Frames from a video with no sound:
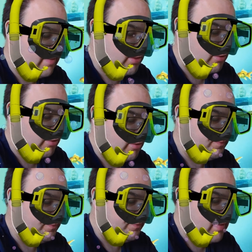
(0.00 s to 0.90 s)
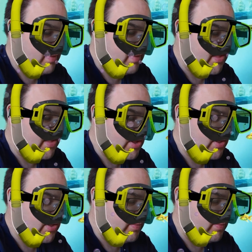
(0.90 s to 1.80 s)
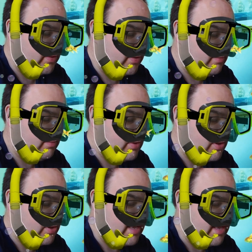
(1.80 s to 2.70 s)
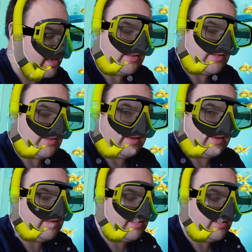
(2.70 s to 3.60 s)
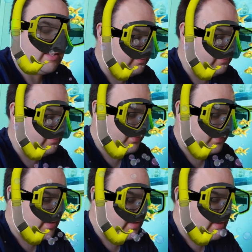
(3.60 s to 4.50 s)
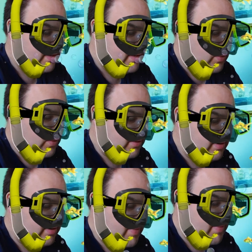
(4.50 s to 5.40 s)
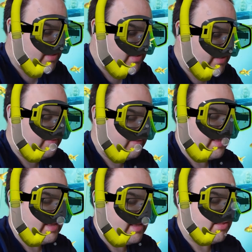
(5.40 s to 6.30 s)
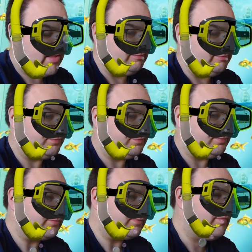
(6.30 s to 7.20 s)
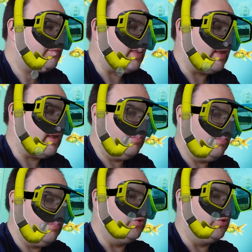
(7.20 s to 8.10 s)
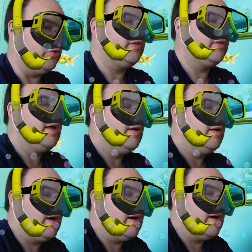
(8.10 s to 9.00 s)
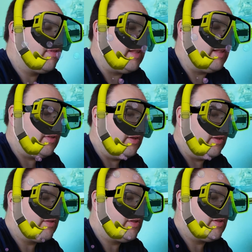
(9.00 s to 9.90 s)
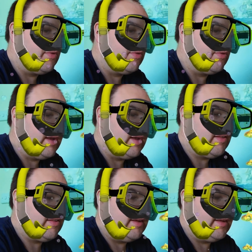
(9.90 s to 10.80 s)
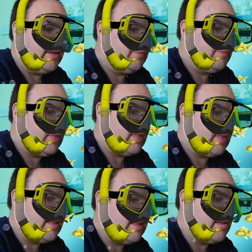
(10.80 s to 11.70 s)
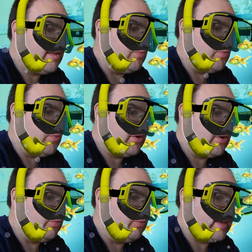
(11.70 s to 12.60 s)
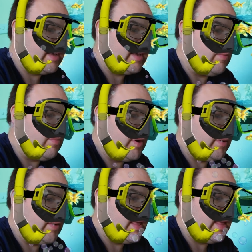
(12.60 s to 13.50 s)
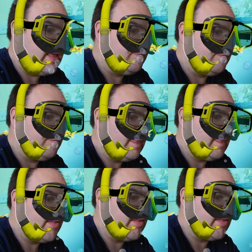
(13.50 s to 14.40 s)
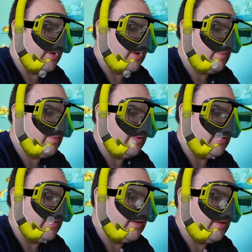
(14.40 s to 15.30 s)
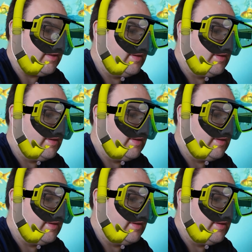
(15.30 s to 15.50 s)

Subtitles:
3. Mum says she's not bothered, but she is, I can tell. We only spent a couple of days in port. Mum slept a lot, she was really tired. Dad did some work on the rudder cable while we were there. He's still not happy with it, though.